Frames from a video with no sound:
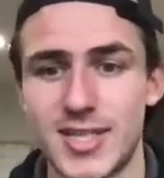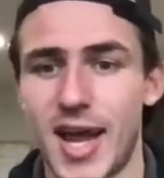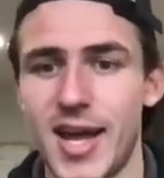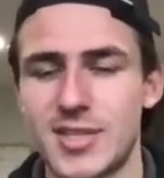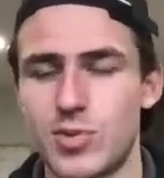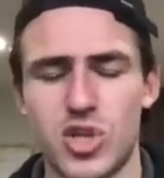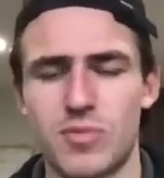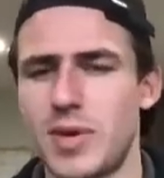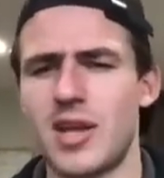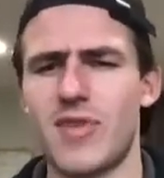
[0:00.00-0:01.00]
diet, which has
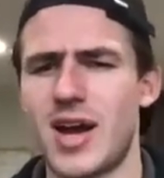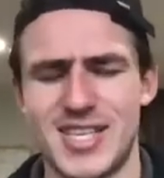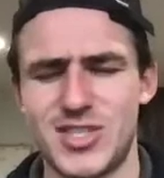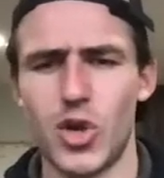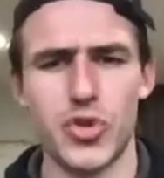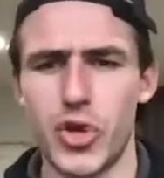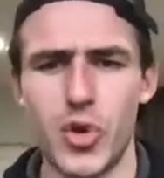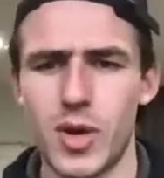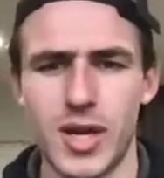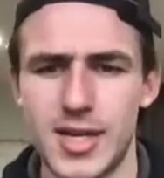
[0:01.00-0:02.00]
been around. It's not new.